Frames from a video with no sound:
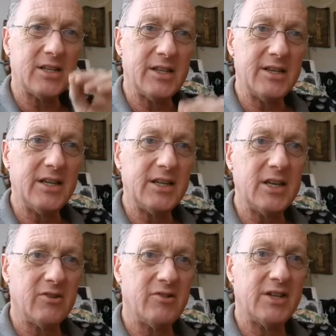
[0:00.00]
to the
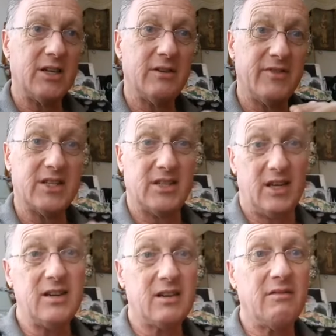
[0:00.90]
nitty-gritty of this
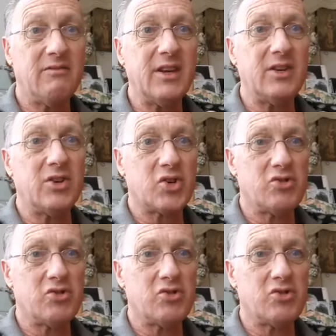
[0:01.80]
inconvenient